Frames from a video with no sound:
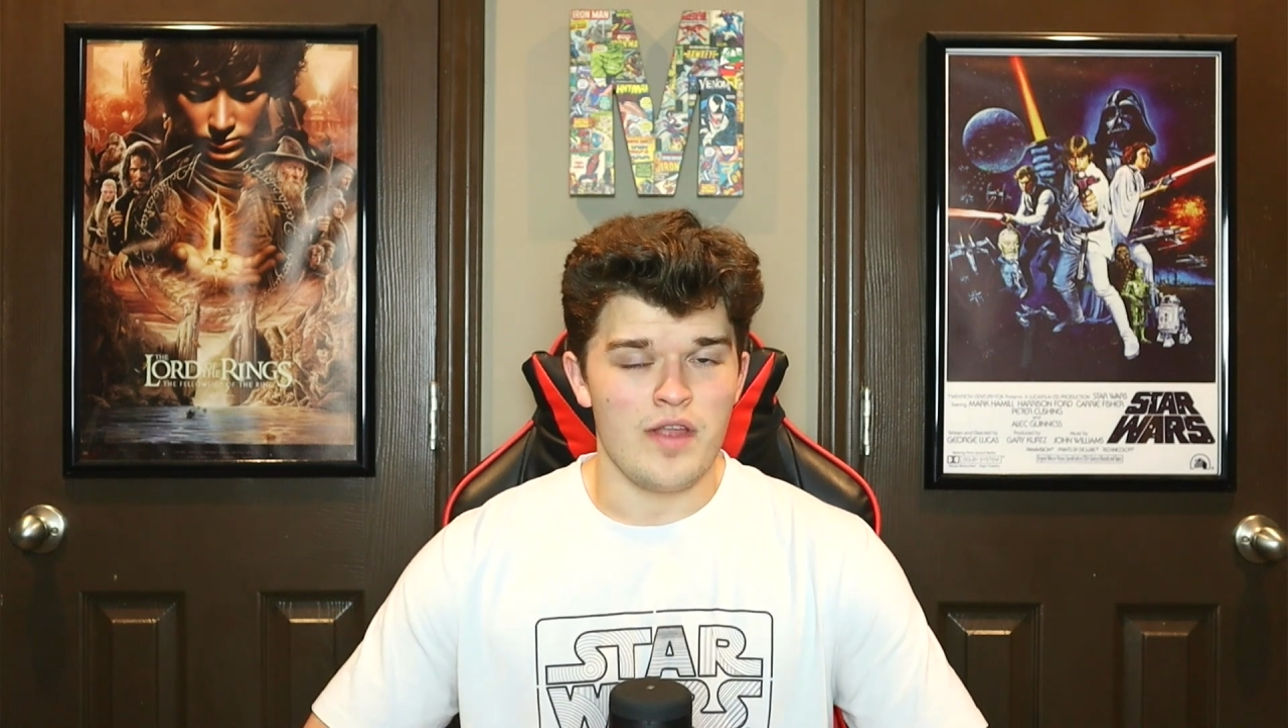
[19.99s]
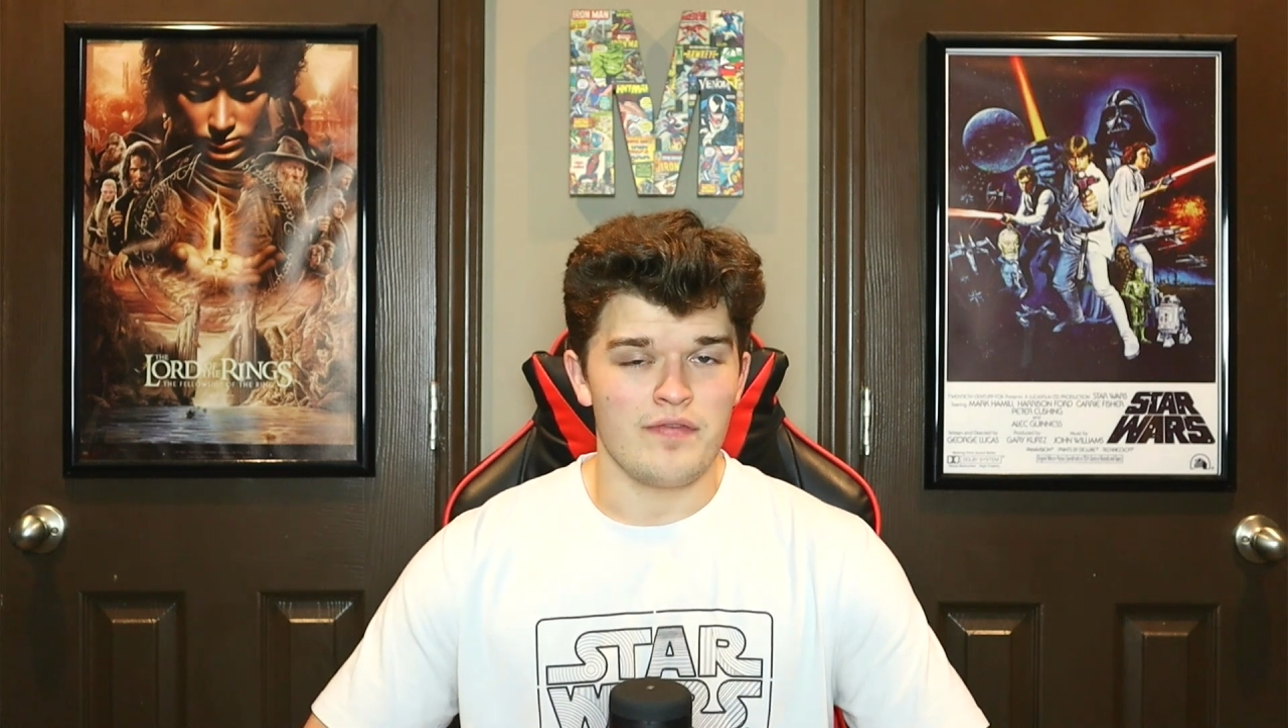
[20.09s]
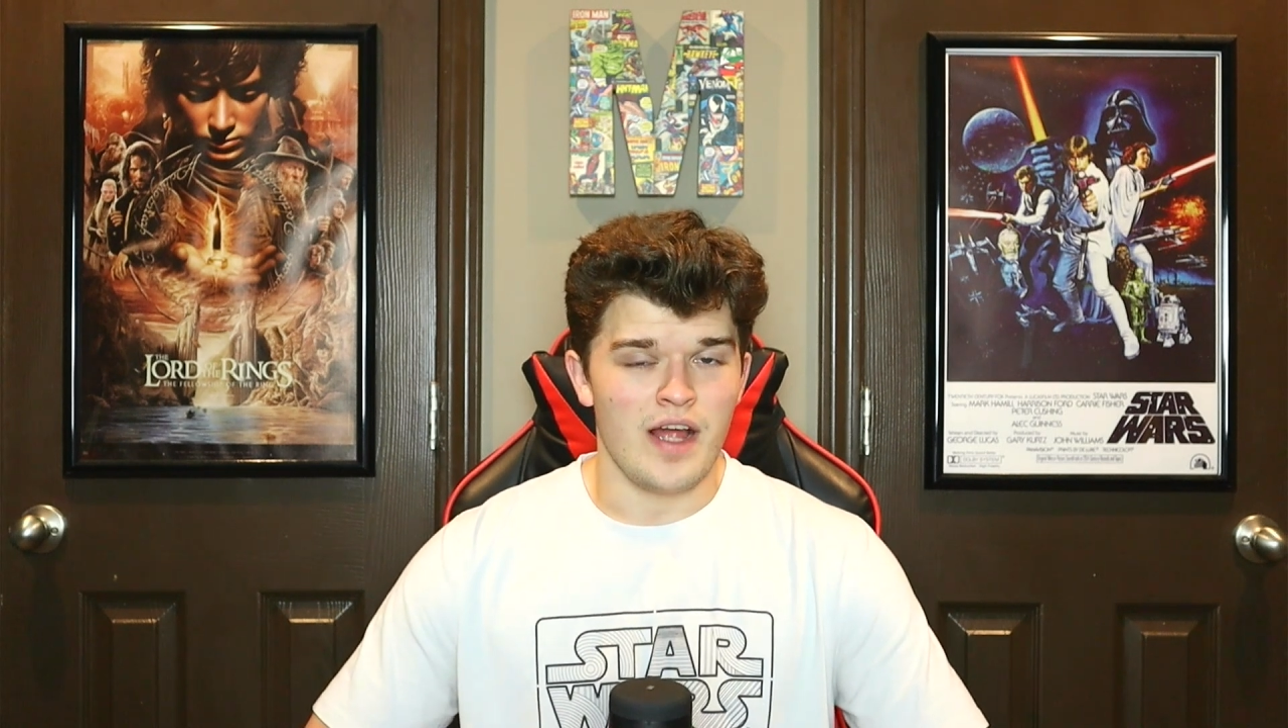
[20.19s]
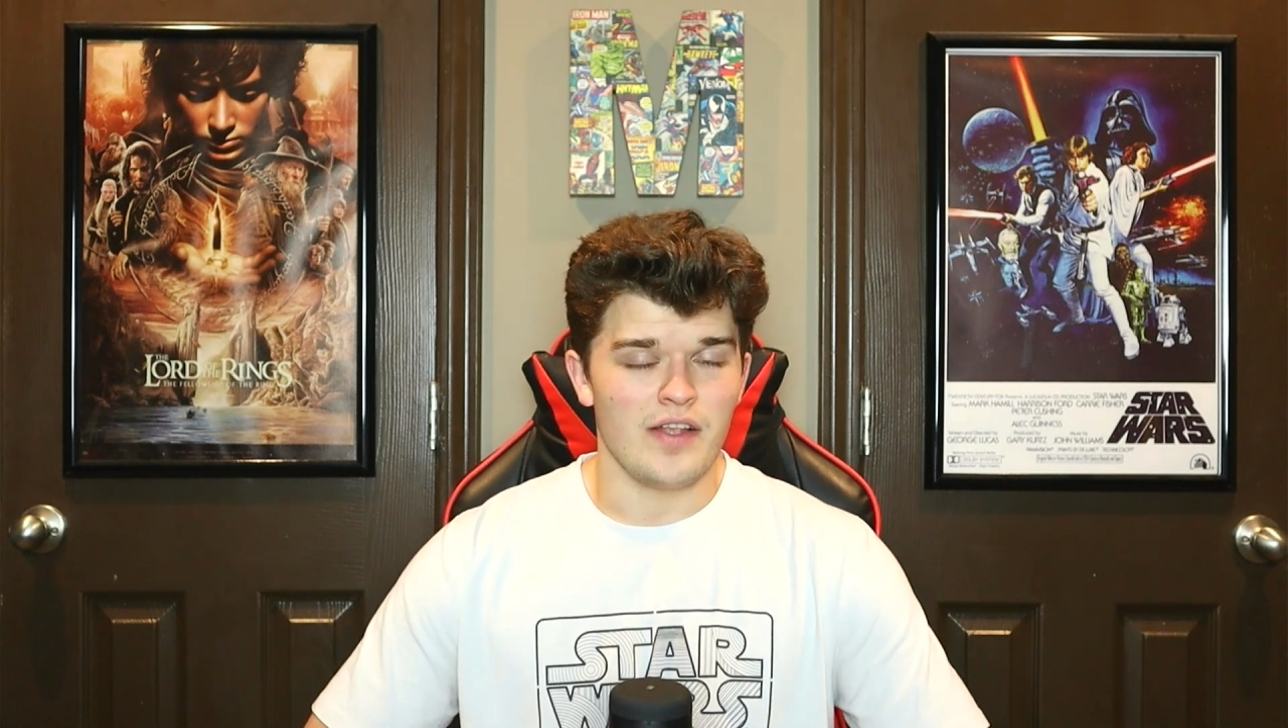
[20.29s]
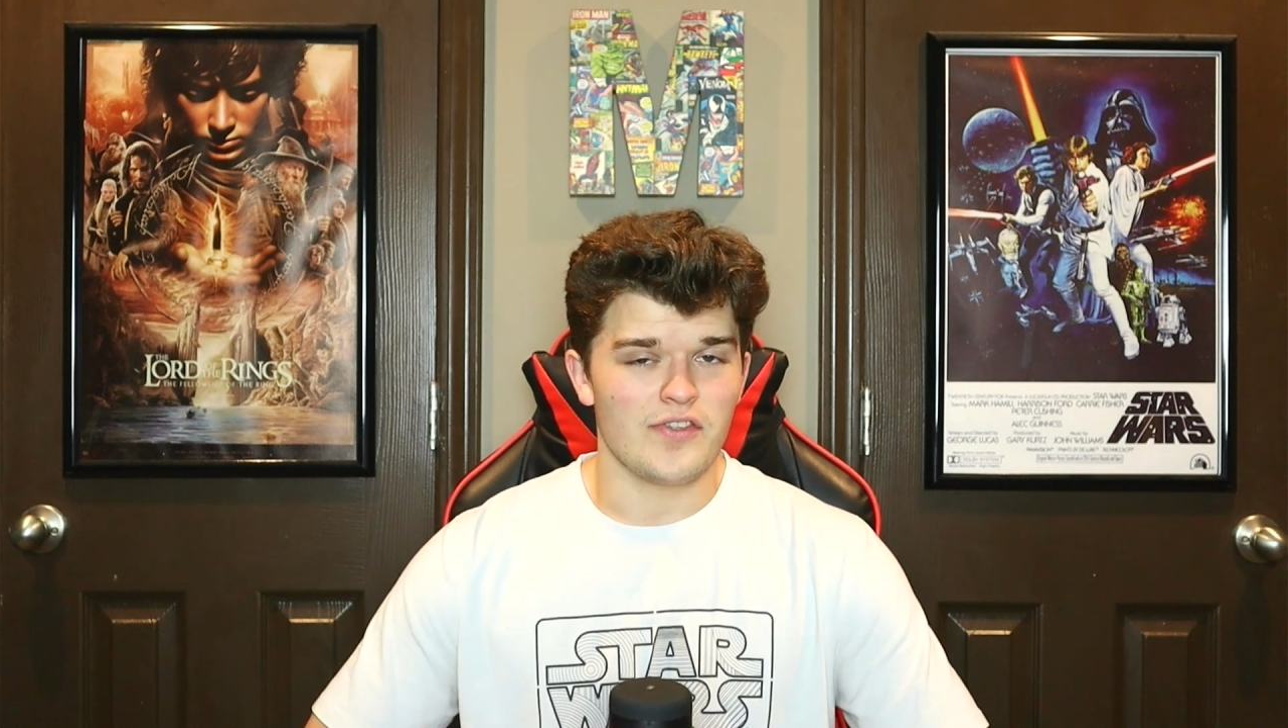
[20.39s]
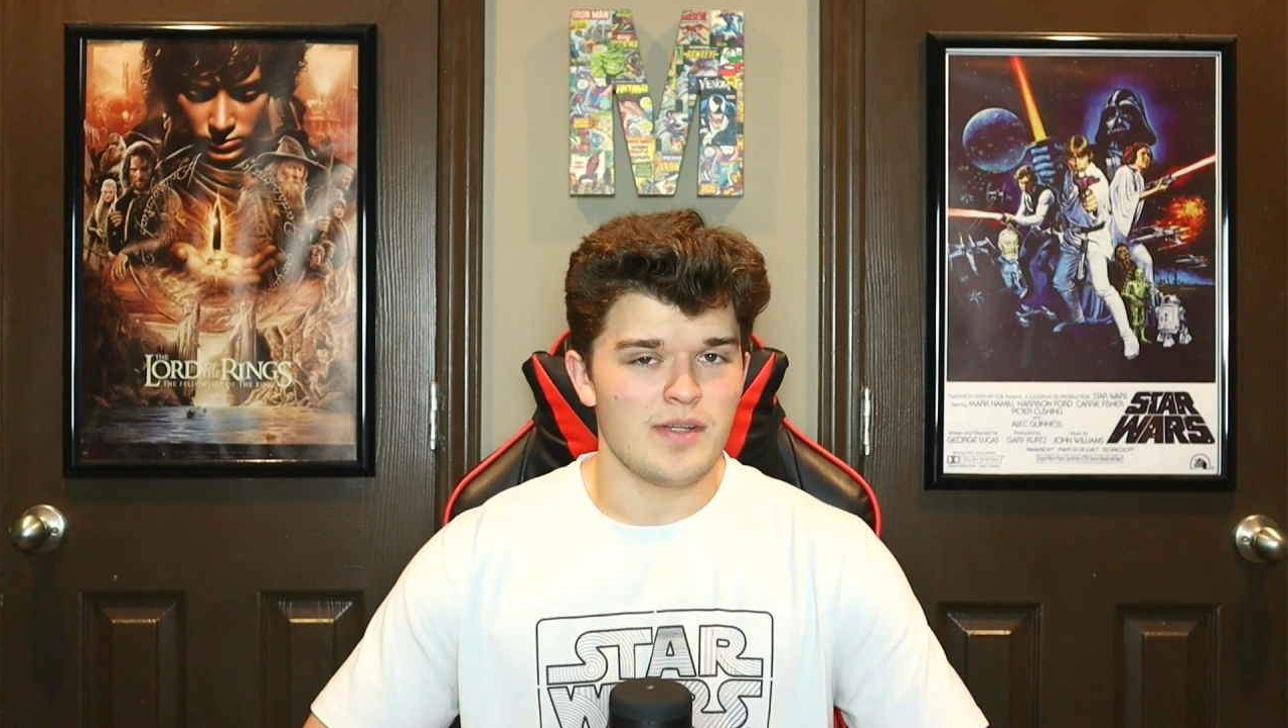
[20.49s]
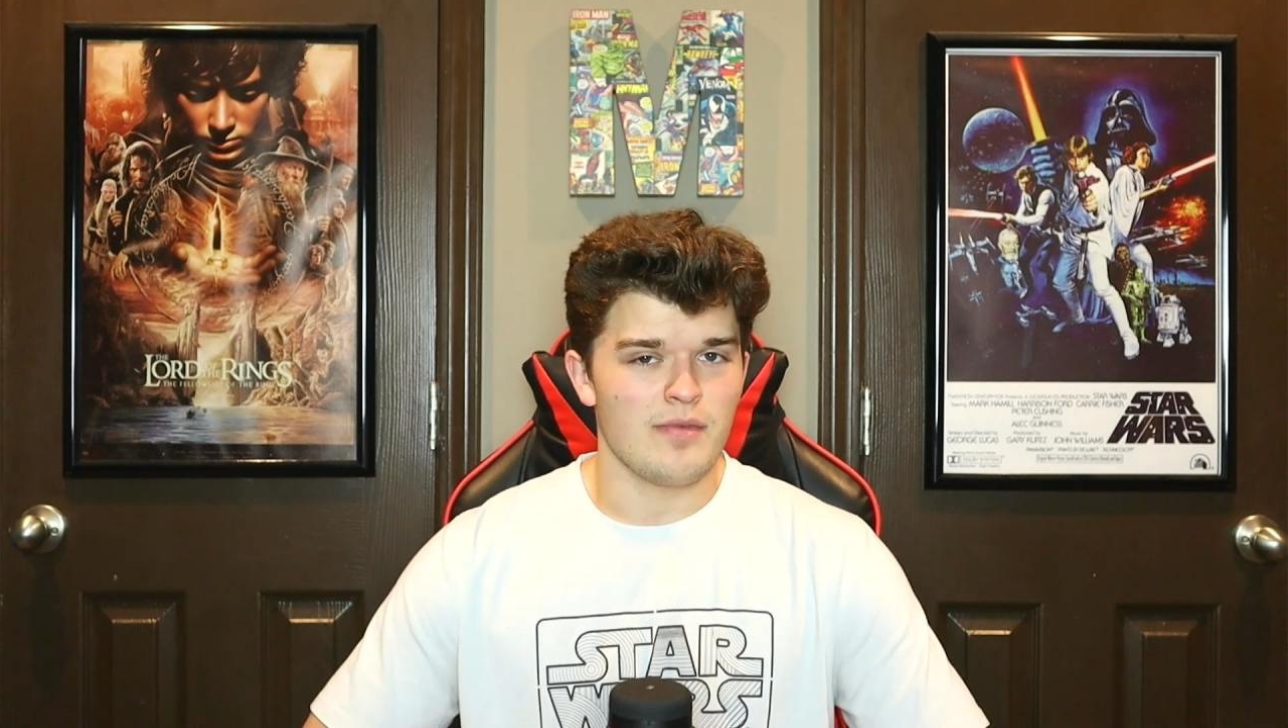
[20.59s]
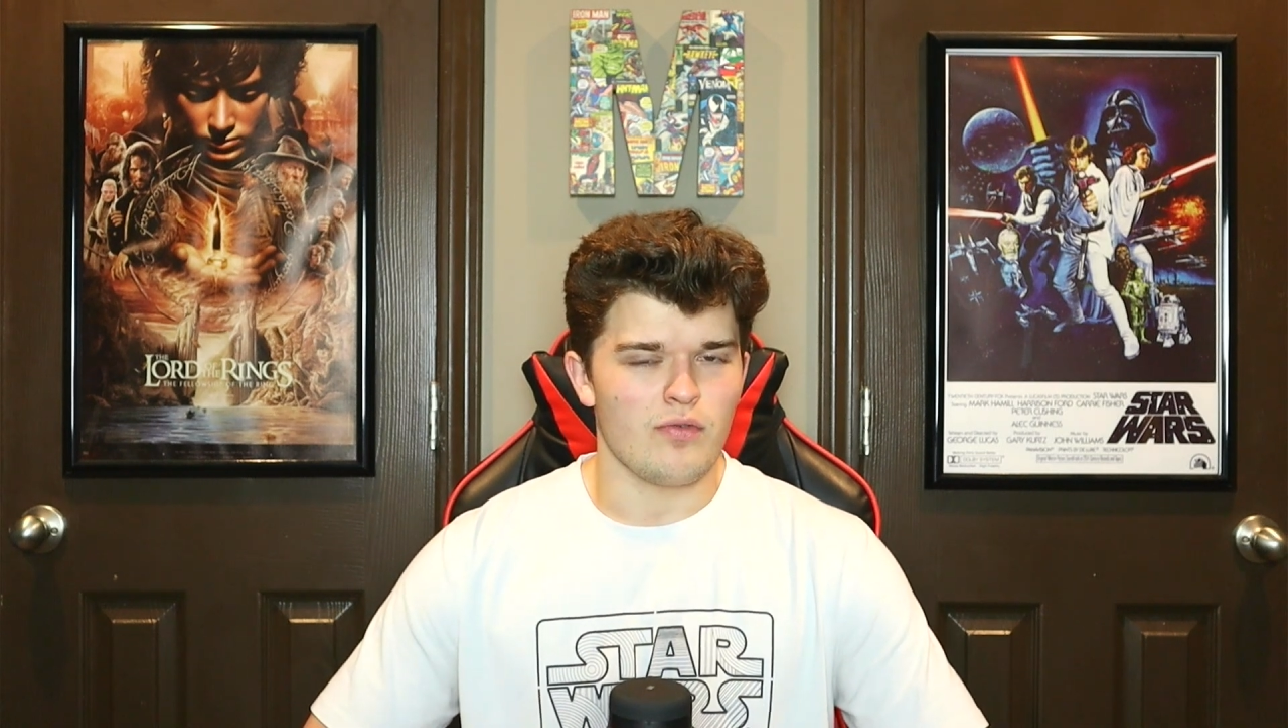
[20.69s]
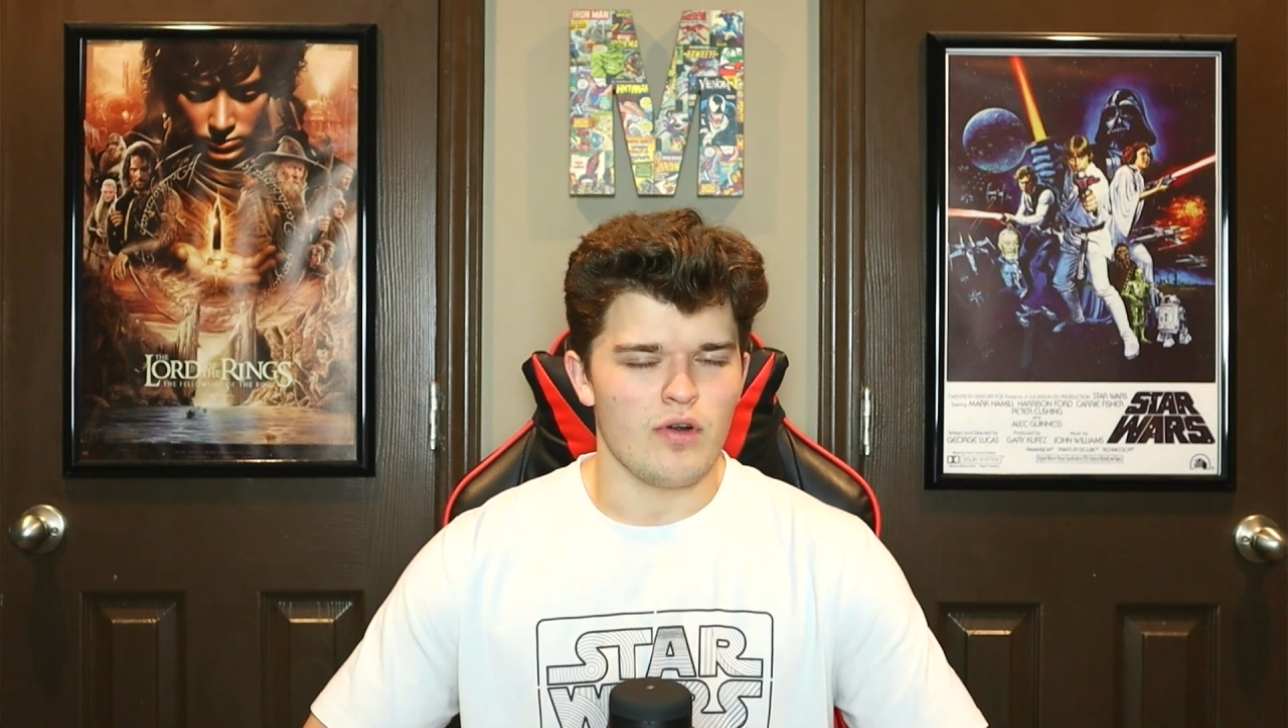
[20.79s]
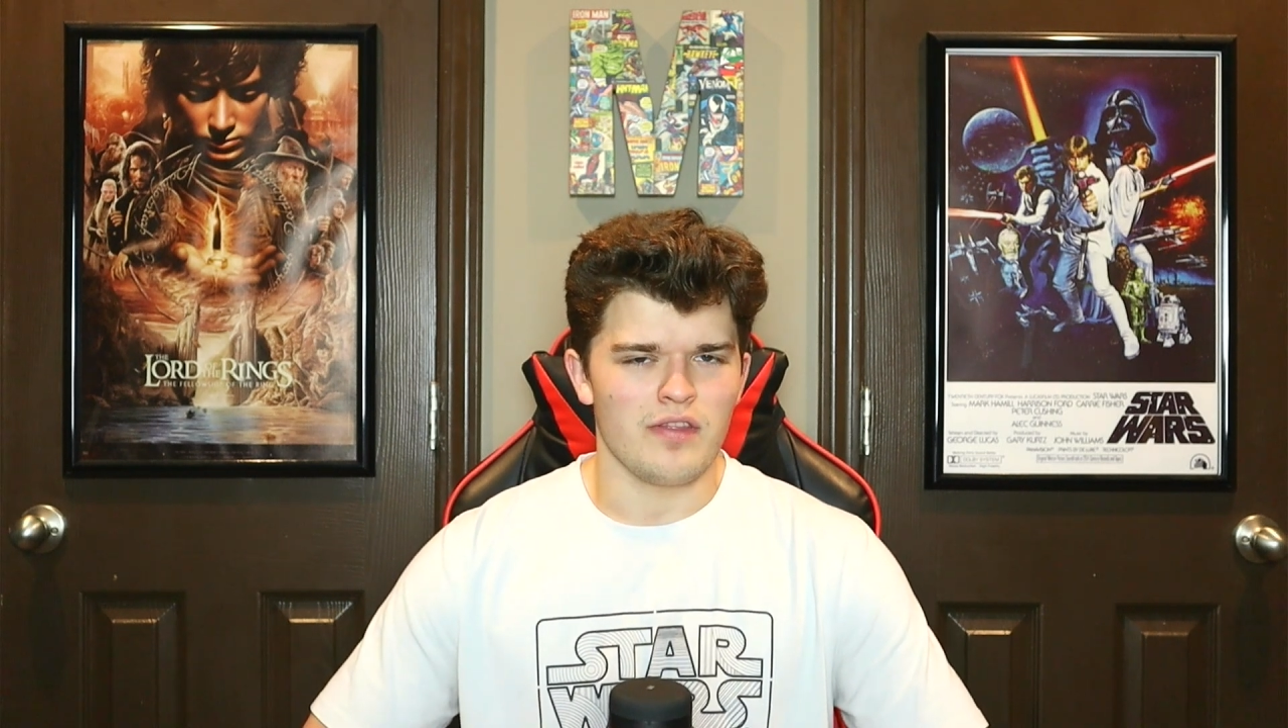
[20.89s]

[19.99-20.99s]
not seen before in